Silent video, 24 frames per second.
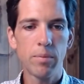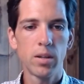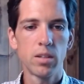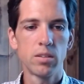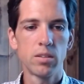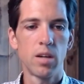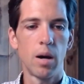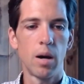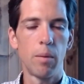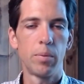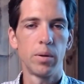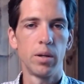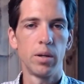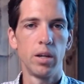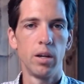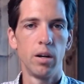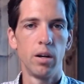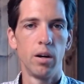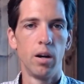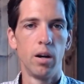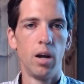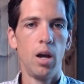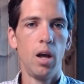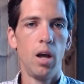things up in
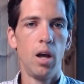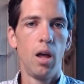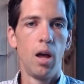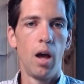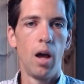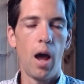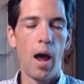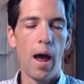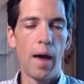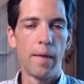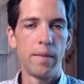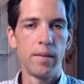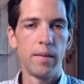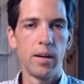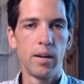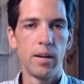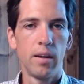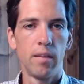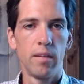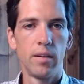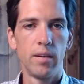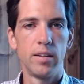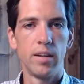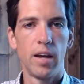here, at the end
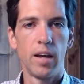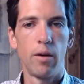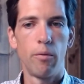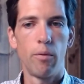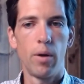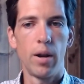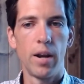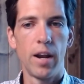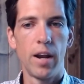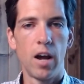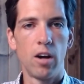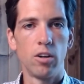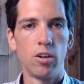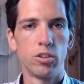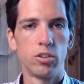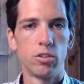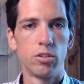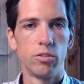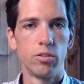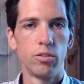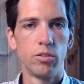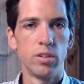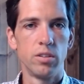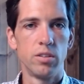of the day, right now, it
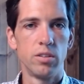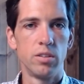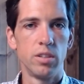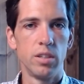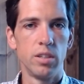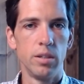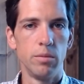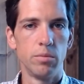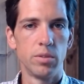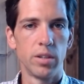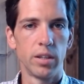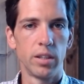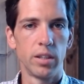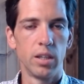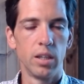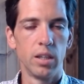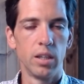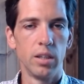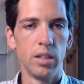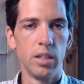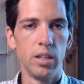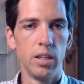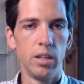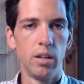certainly seems like the
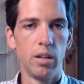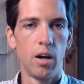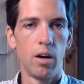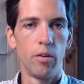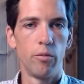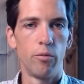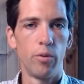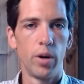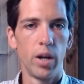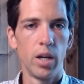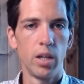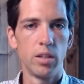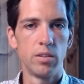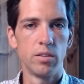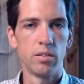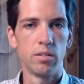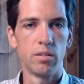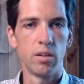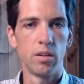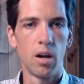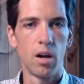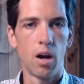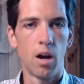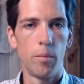lean on rates is
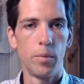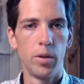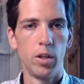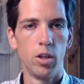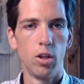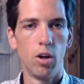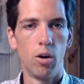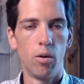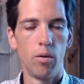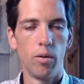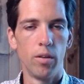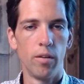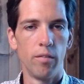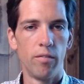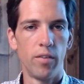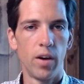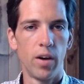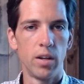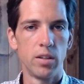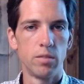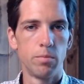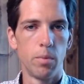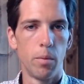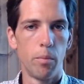to come in lower. The
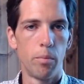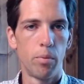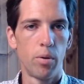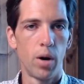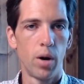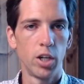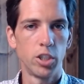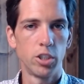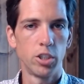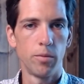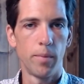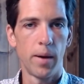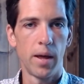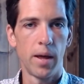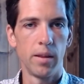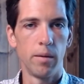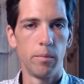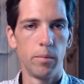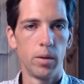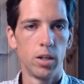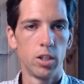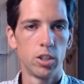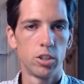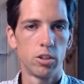Fed has been pressured by the
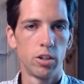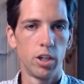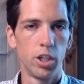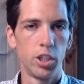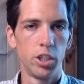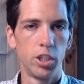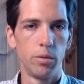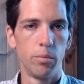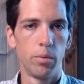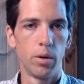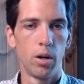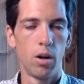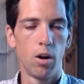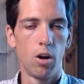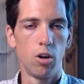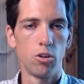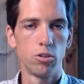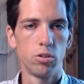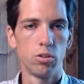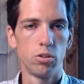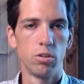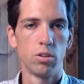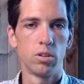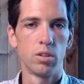administration, but it
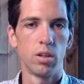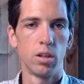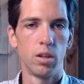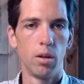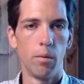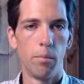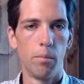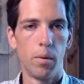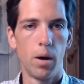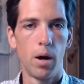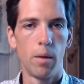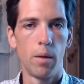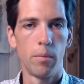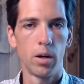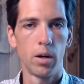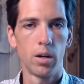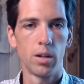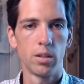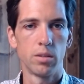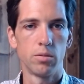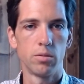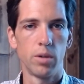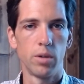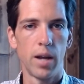also looks like the bond
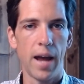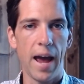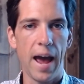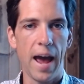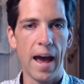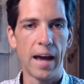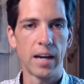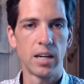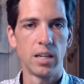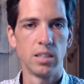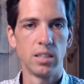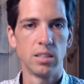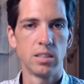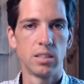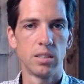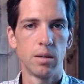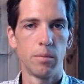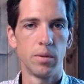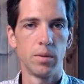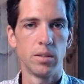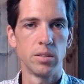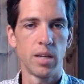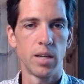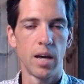market's reacting to some
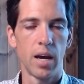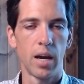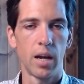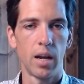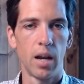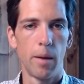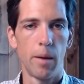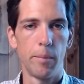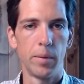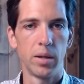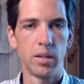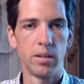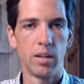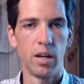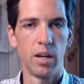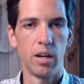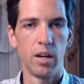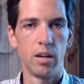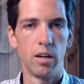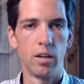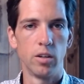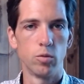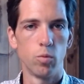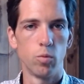of this economic
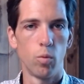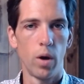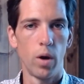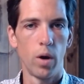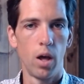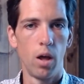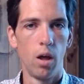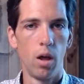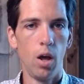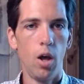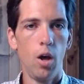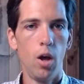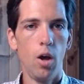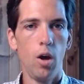data as well,